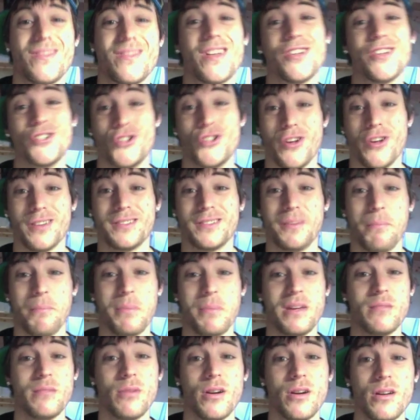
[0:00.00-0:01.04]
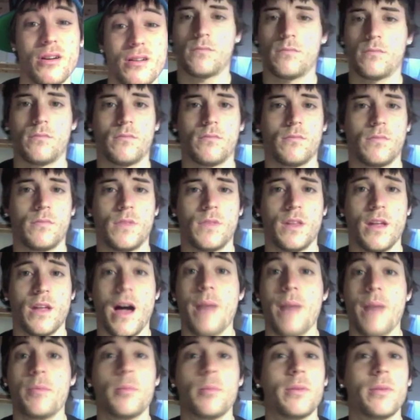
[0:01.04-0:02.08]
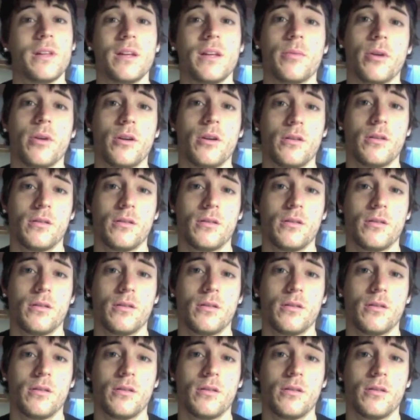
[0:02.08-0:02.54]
Justin Bieber. I'm a believer